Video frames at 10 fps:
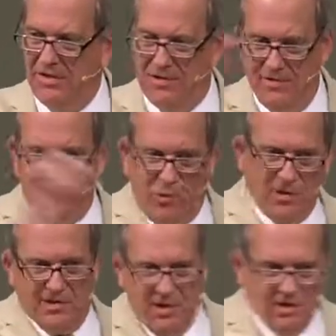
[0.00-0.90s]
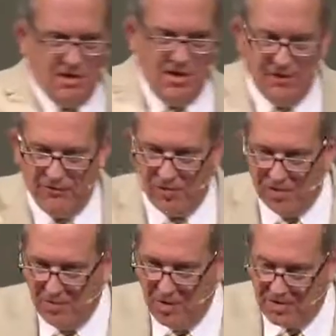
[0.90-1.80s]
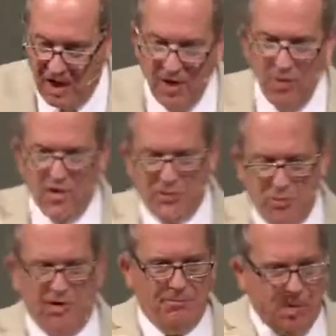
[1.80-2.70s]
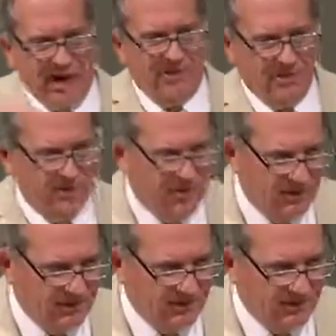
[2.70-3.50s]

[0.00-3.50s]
on the 14th day of the first month, which was Passover.